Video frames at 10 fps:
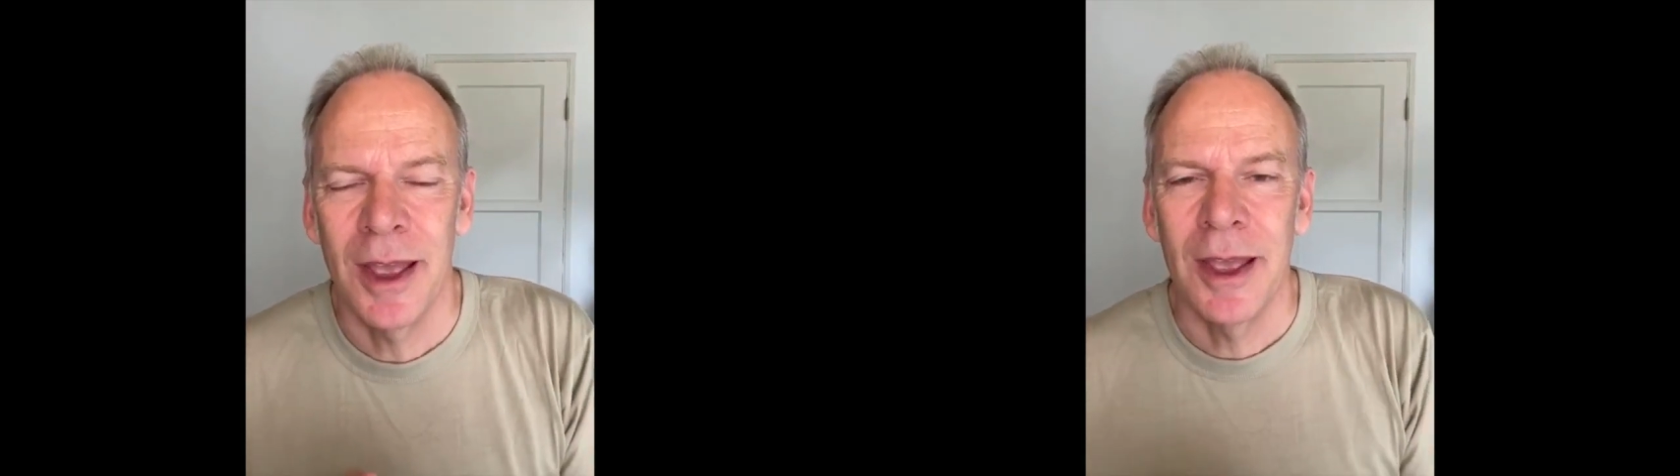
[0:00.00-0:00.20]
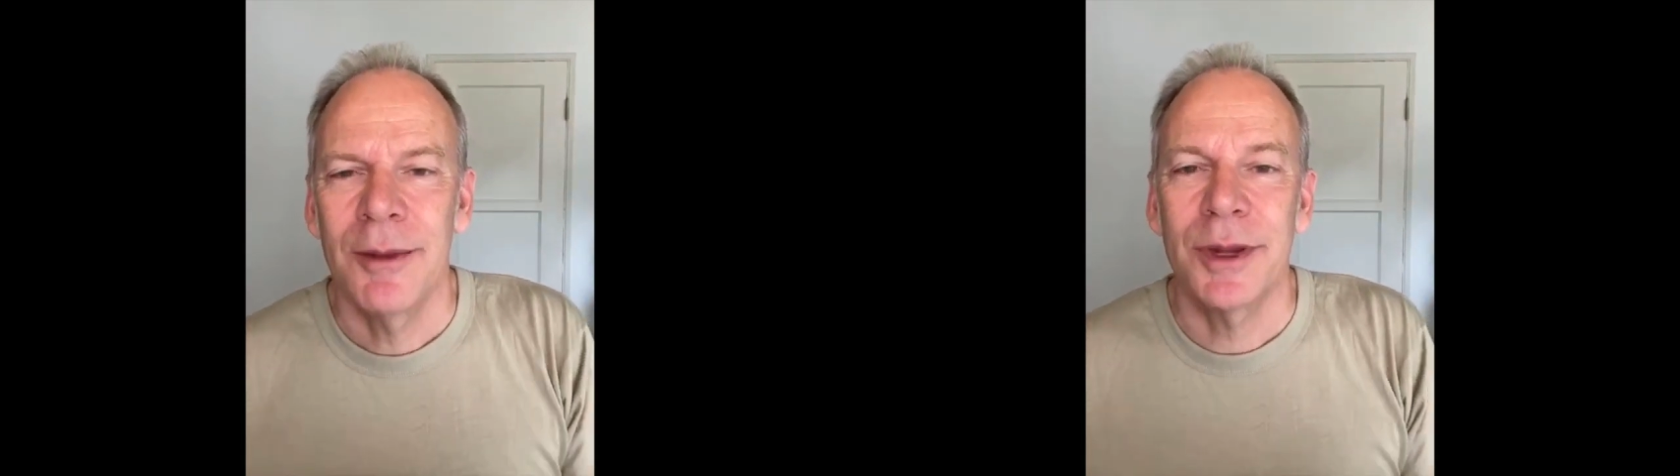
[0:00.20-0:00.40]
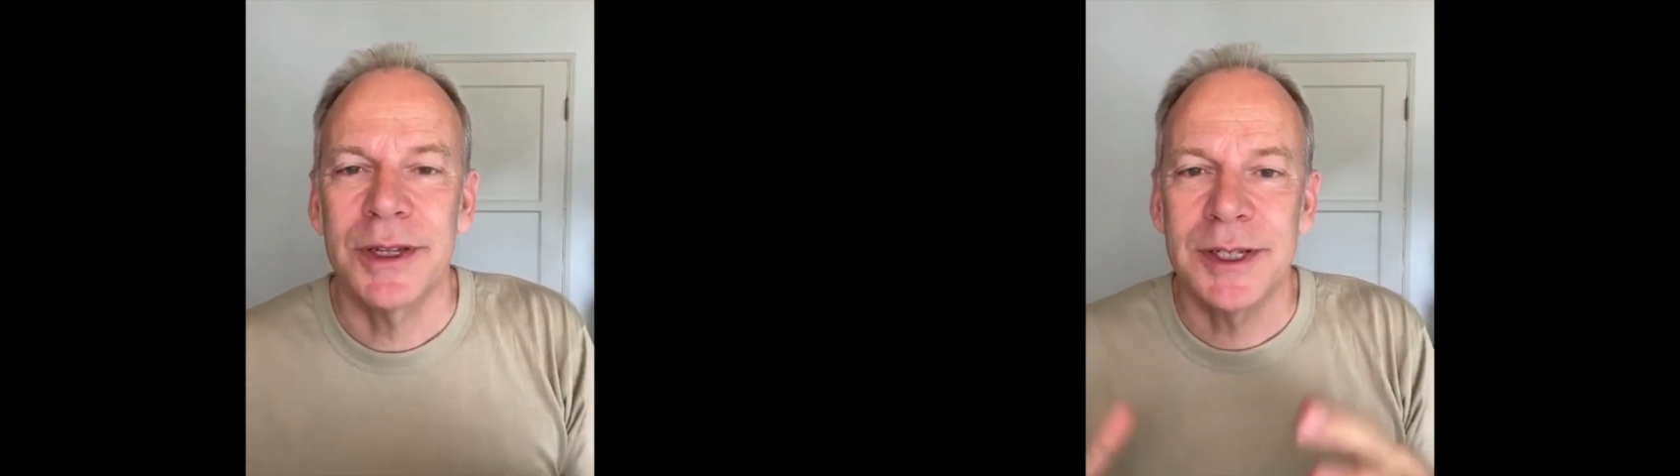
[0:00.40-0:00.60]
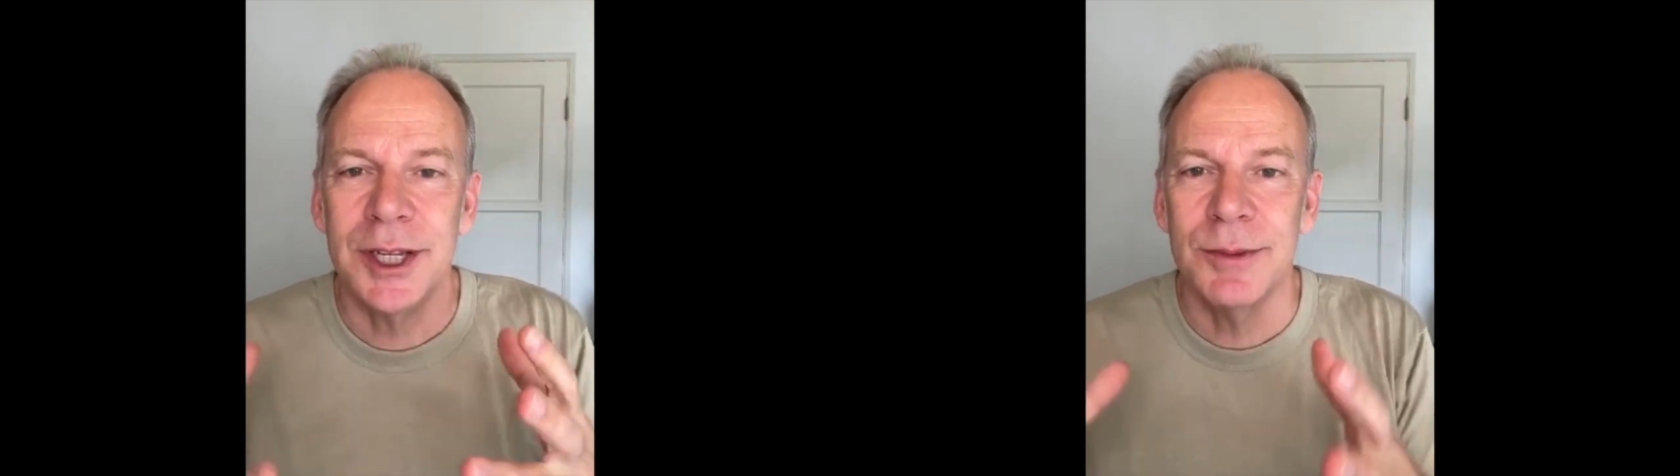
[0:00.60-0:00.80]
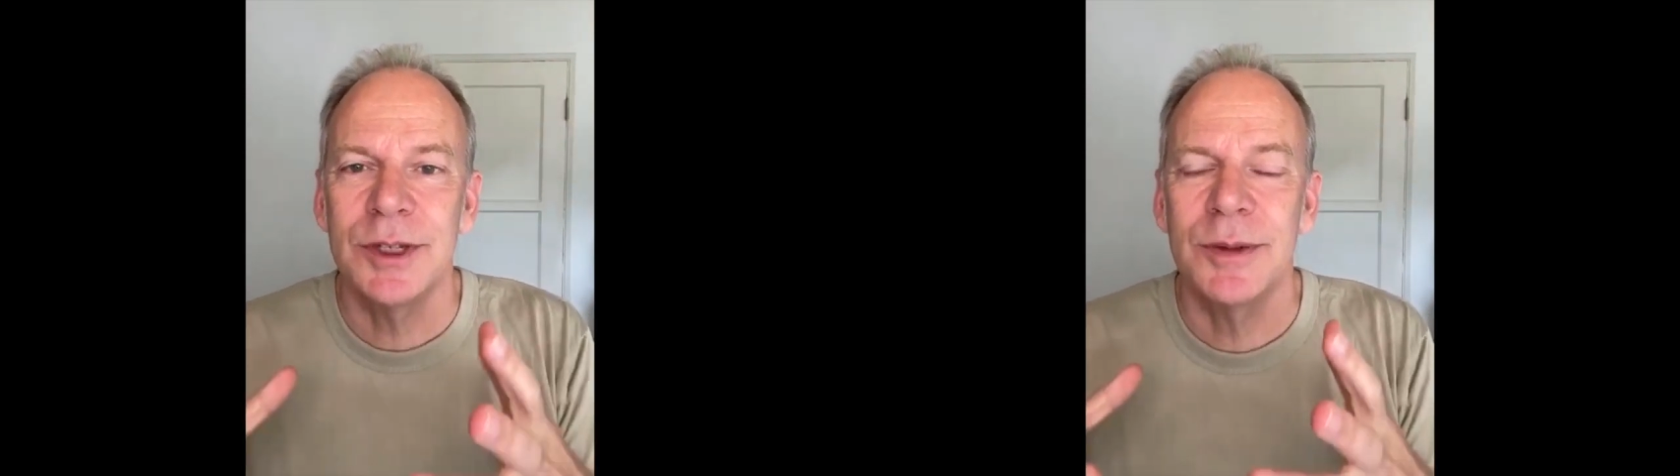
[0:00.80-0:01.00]
But it
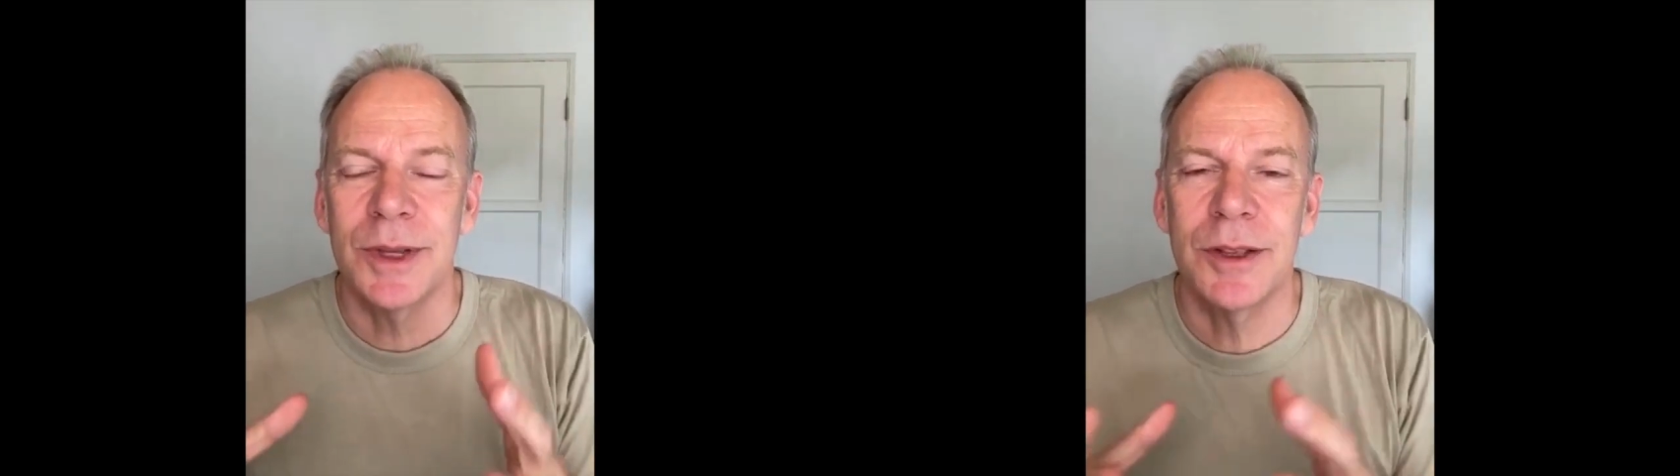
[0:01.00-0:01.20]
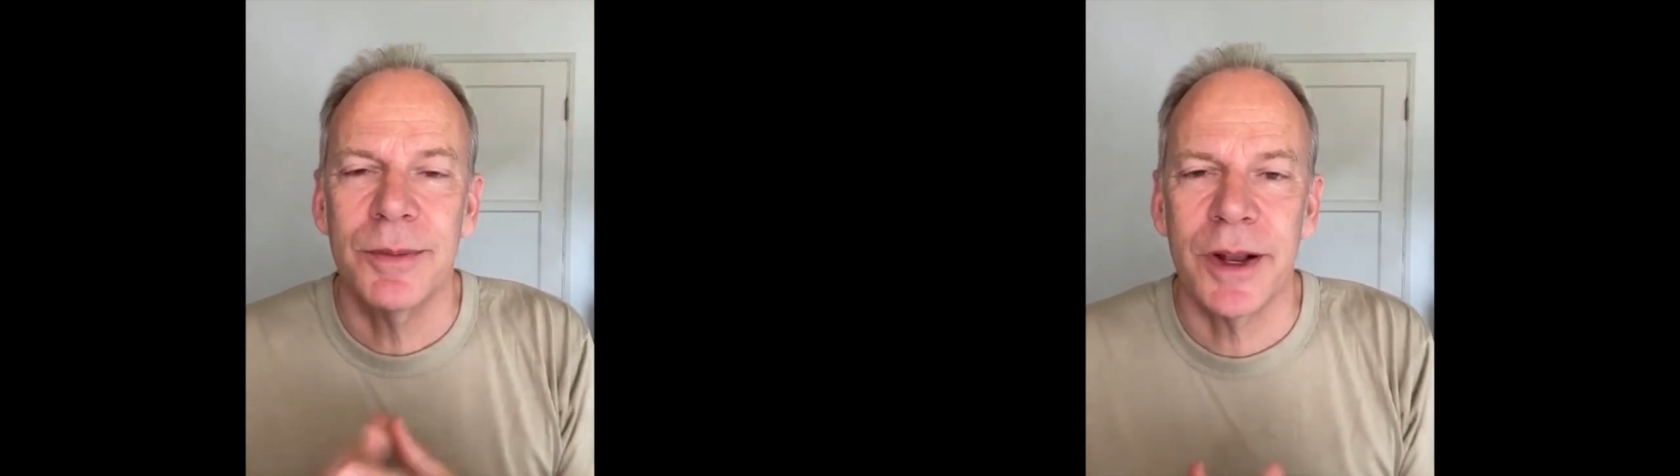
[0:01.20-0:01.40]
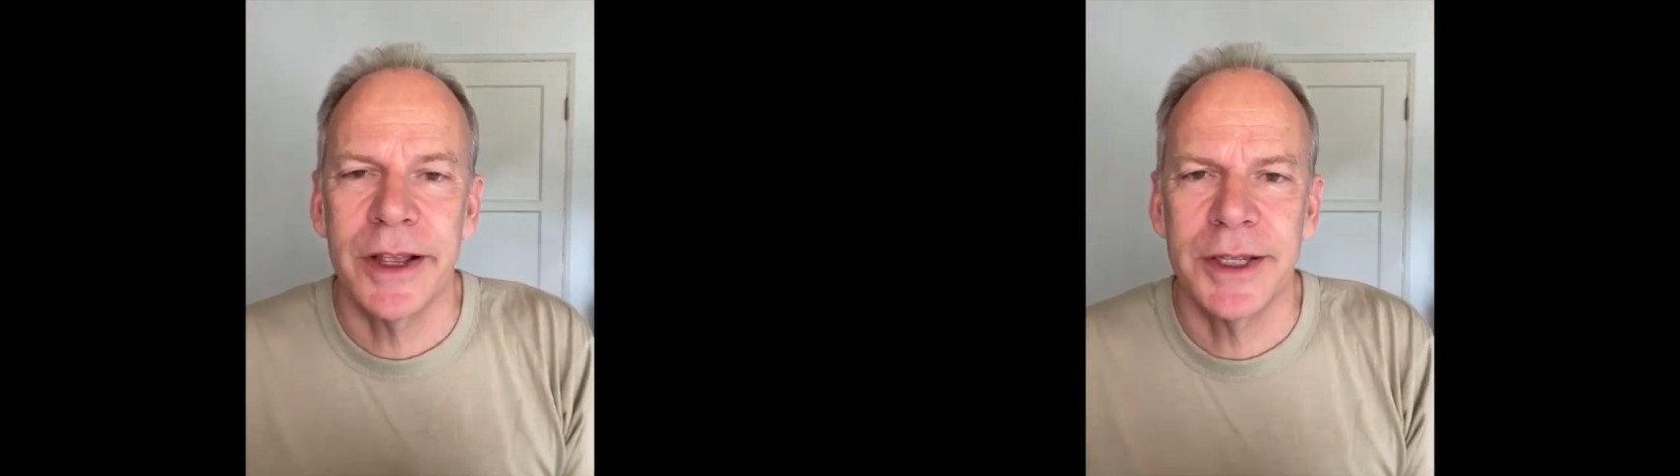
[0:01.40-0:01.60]
seems to be the place